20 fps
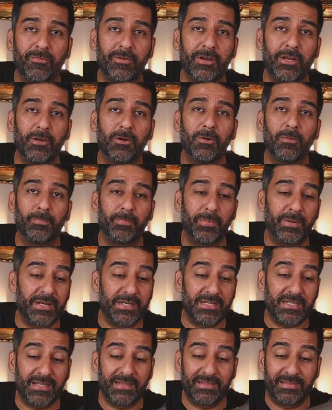long video,
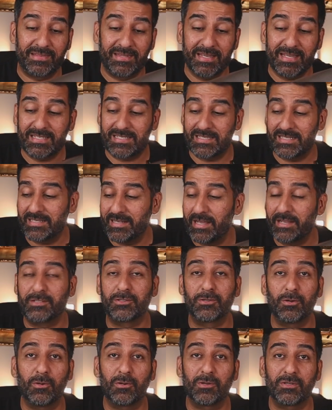but this
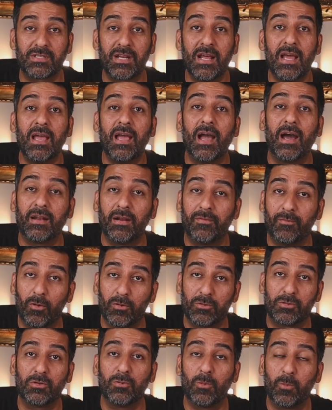exhaust, and I've
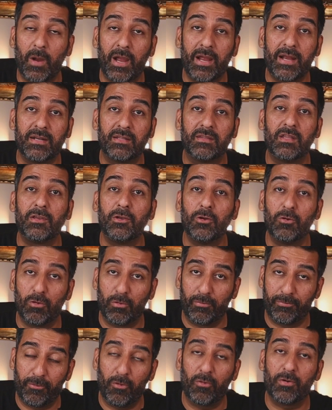also weighed the
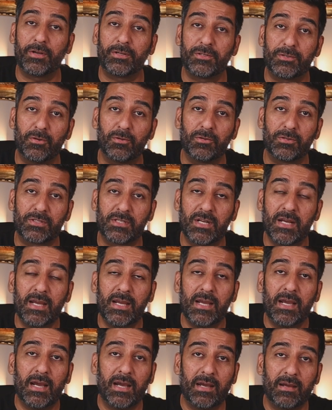Euro 4 exhaust,
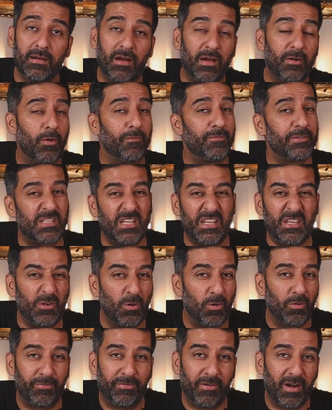and obviously
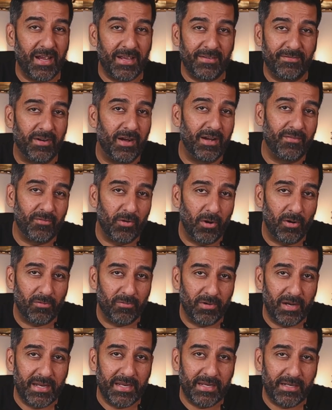Euro 5, I've
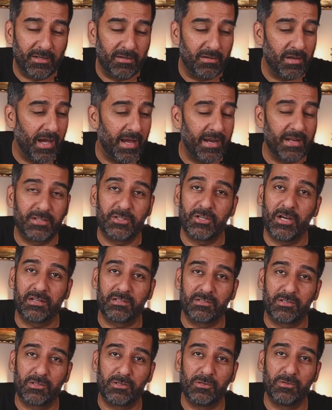not really had a
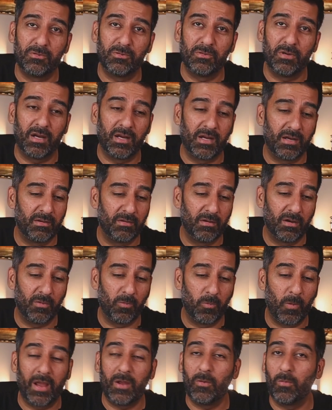chance
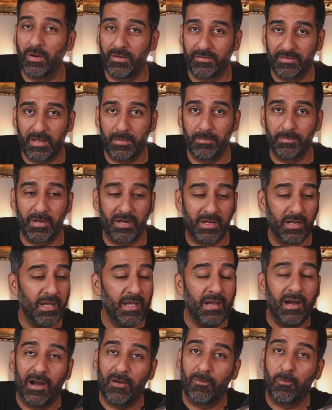to weigh one of them, but
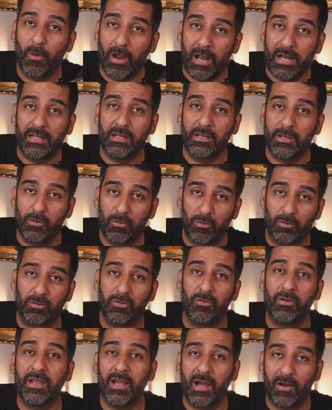I've weighed the Euro
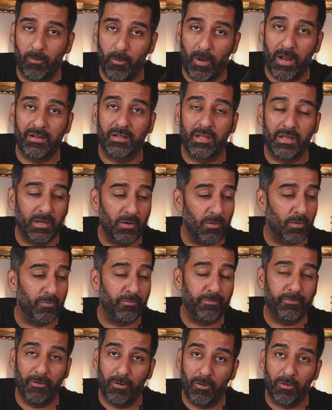3, I've weighed the
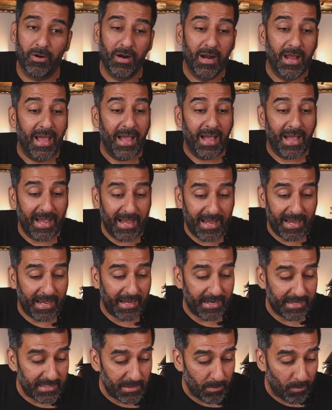Euro 4,
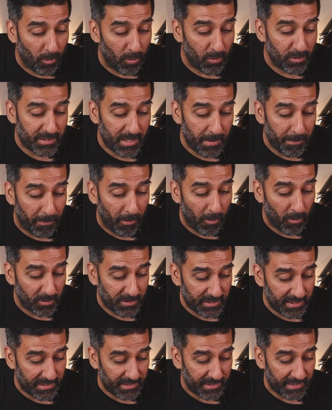and most
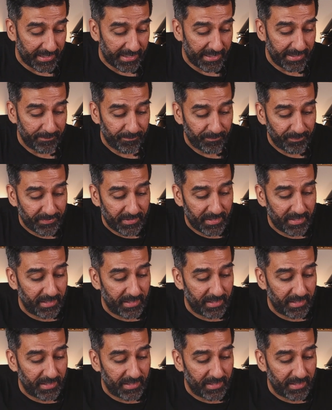importantly,